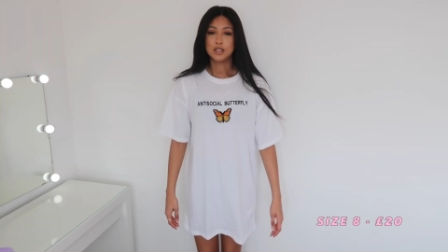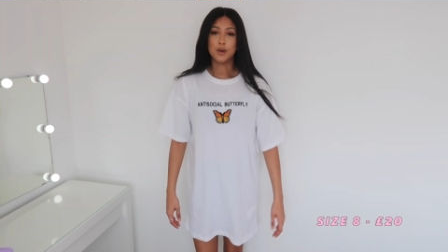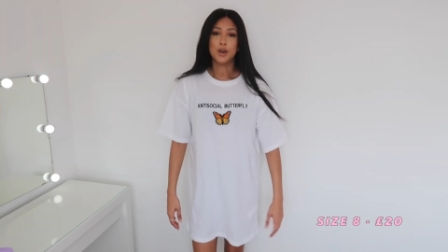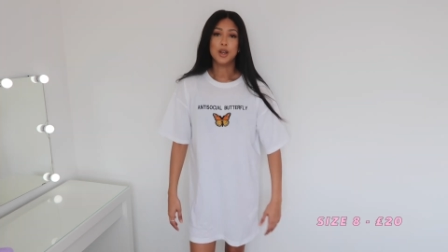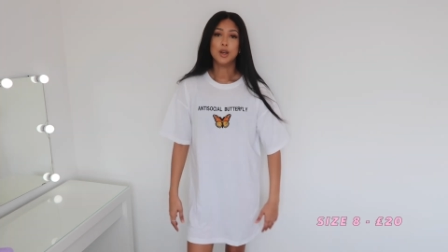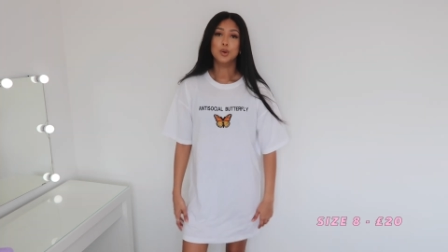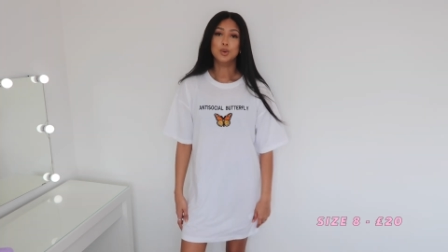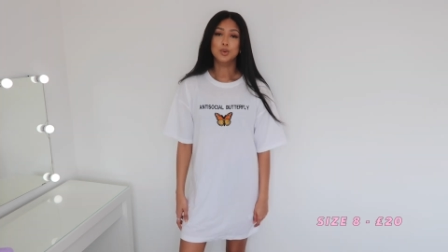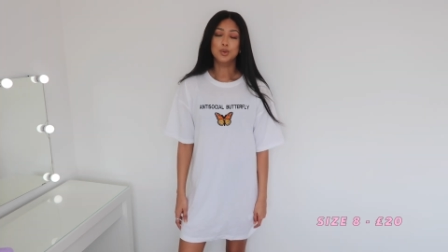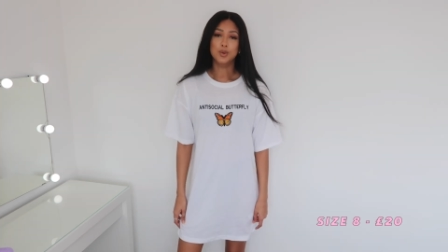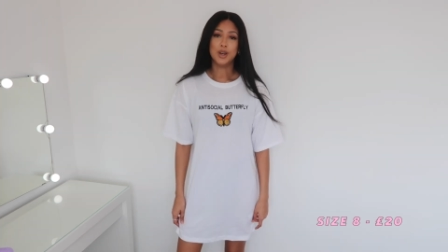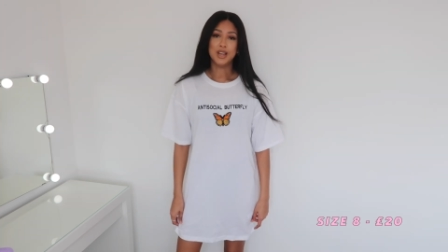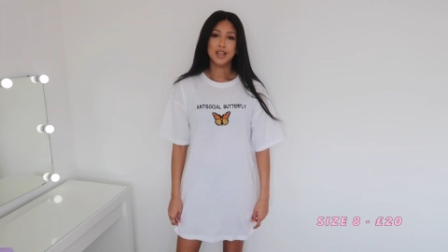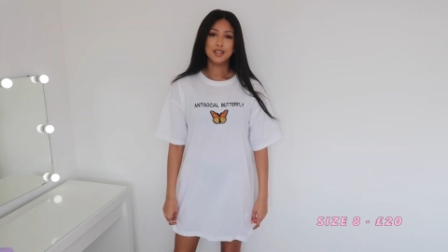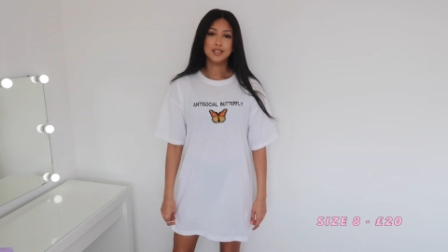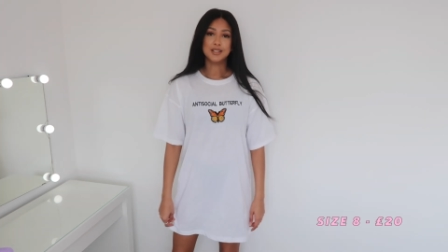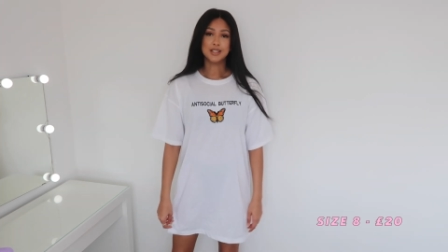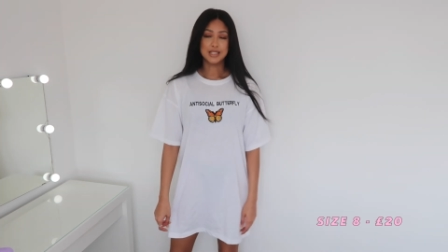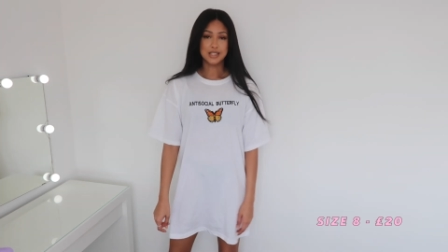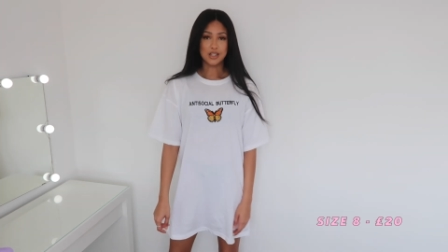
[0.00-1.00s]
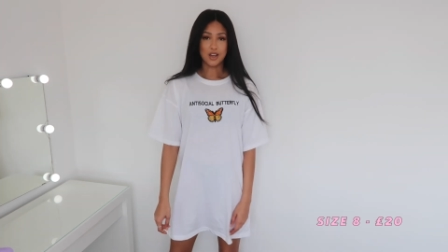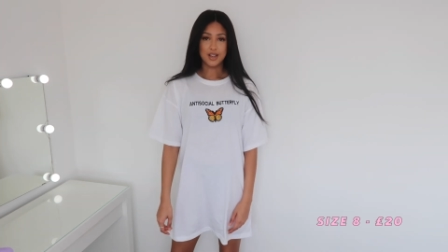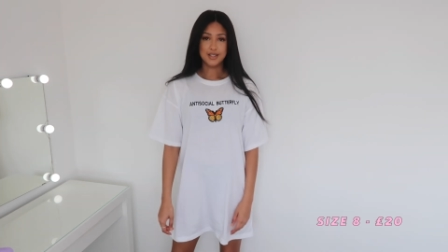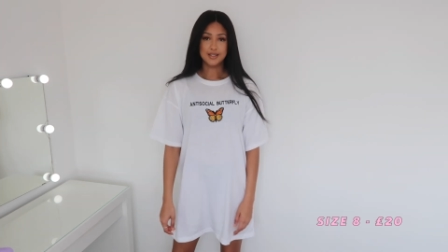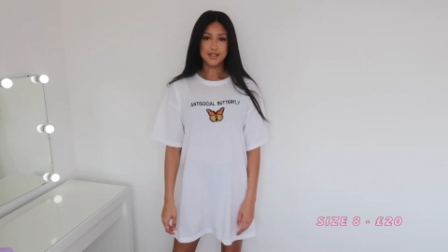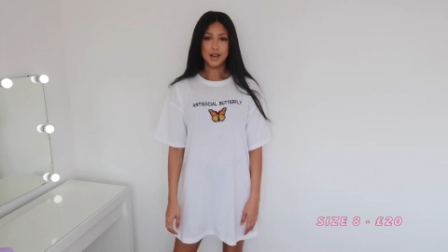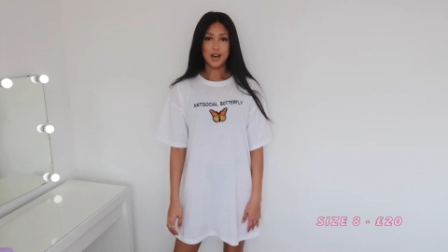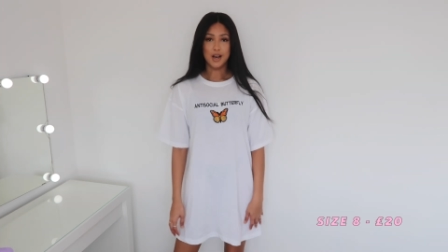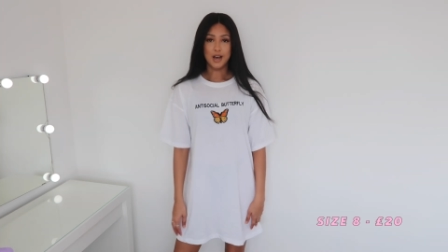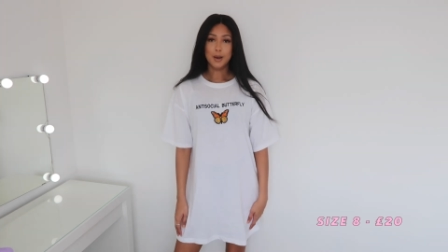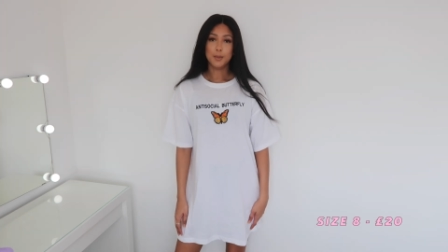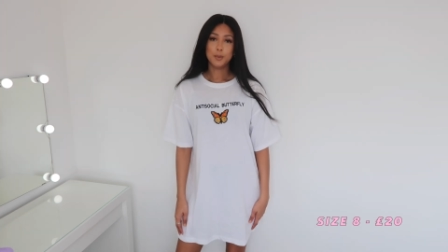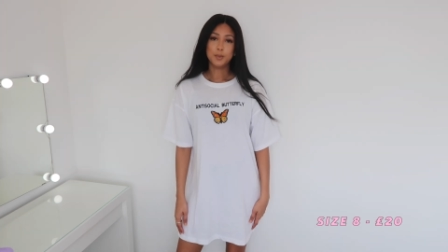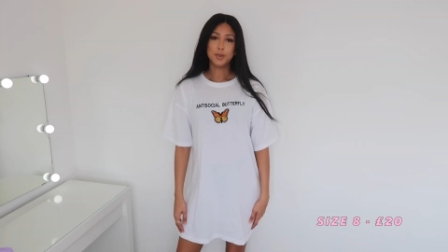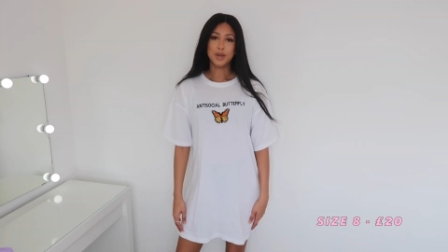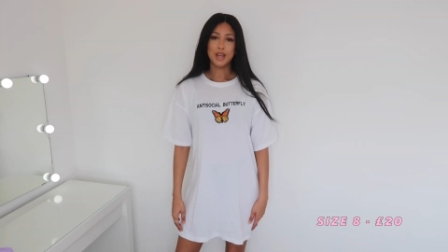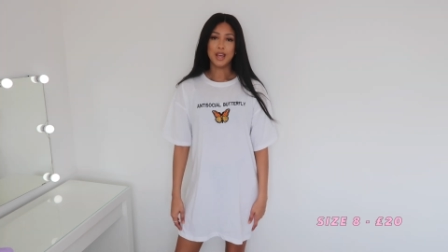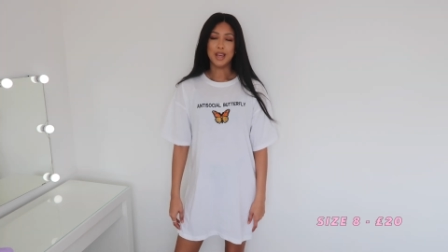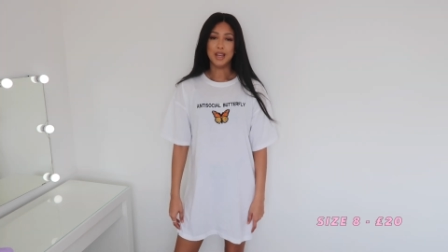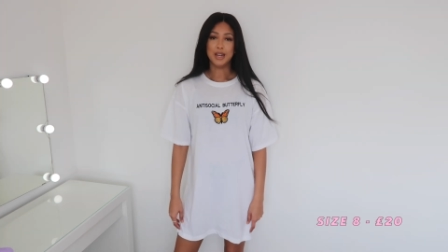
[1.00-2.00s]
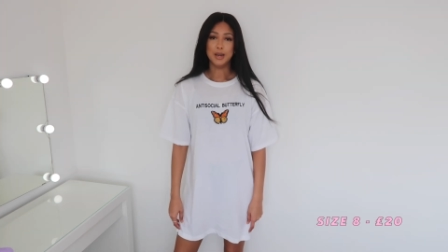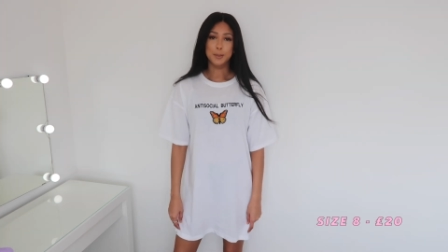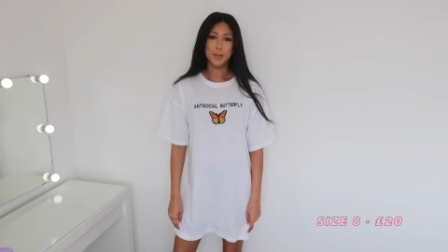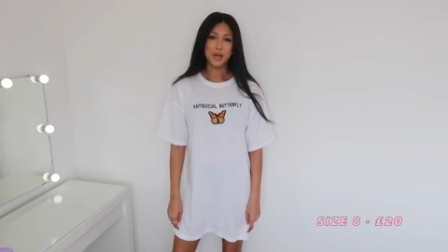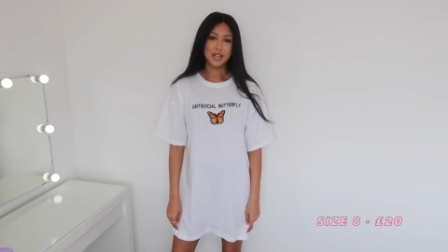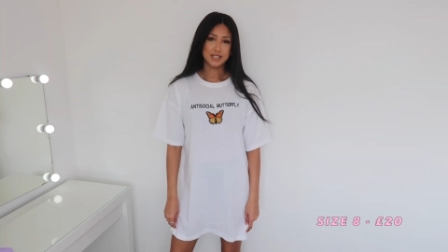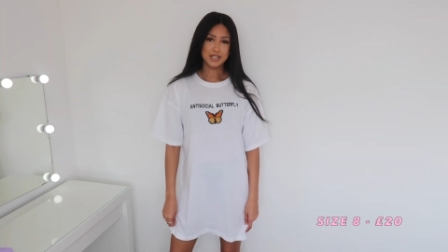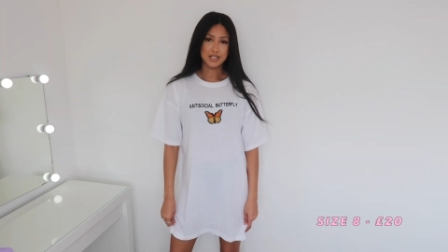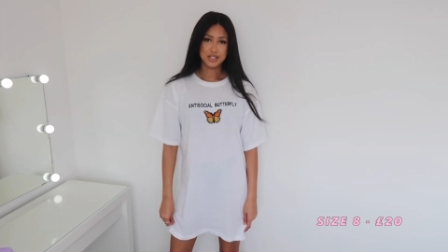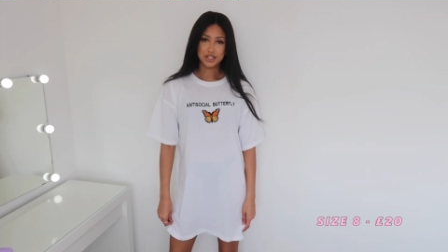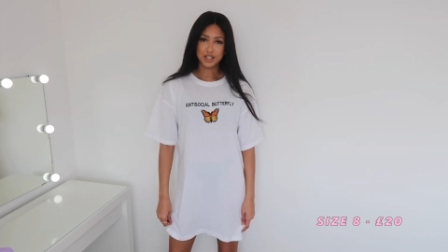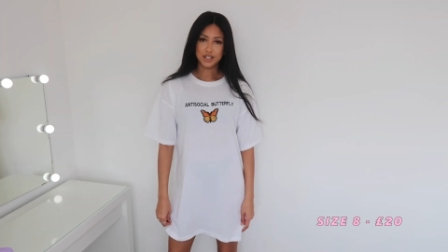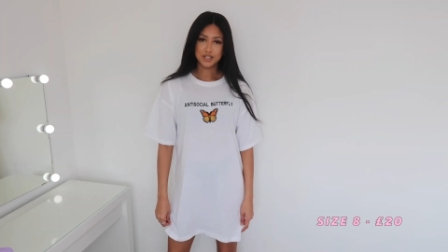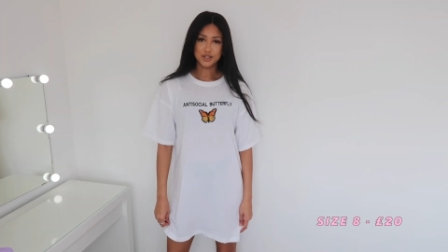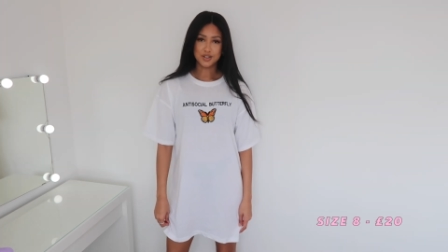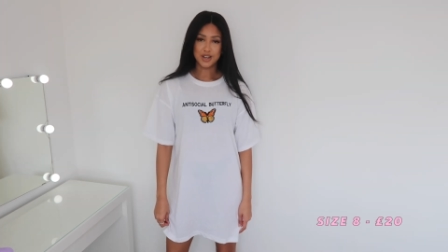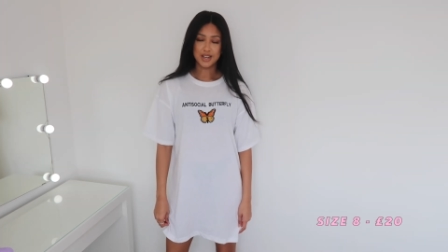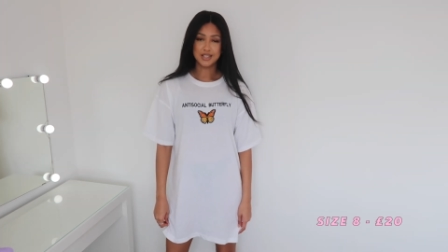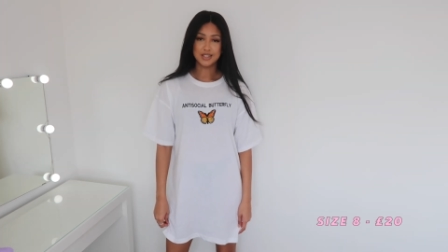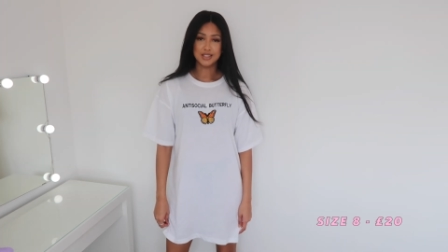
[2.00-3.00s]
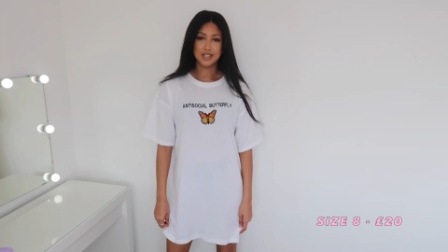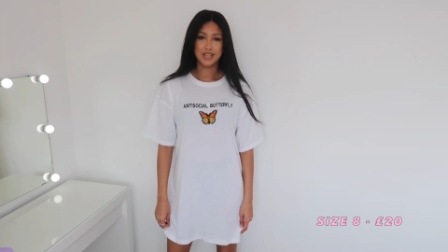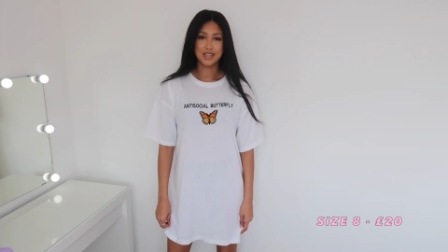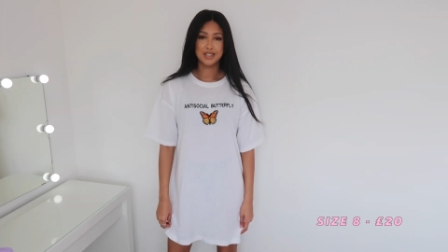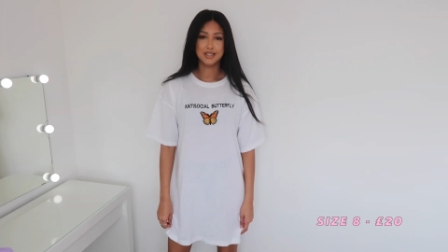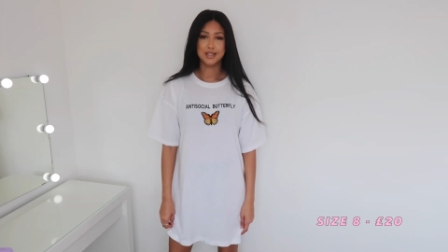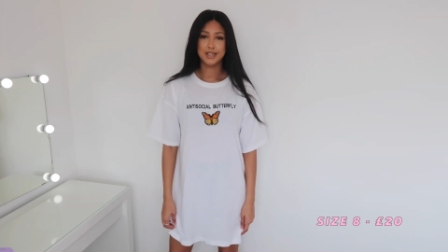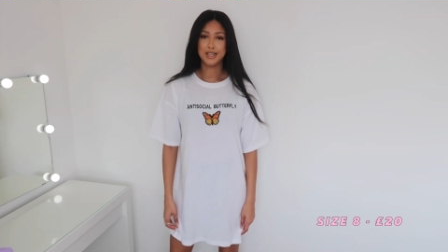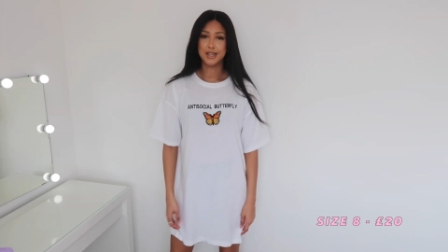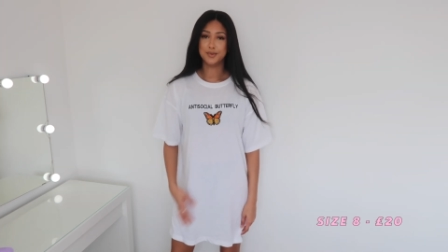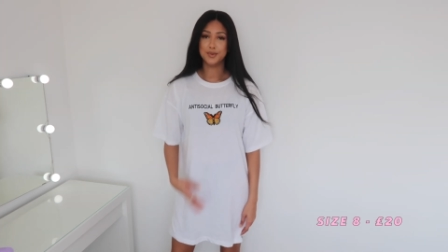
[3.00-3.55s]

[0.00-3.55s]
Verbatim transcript: So I always size up in my t-shirt dresses,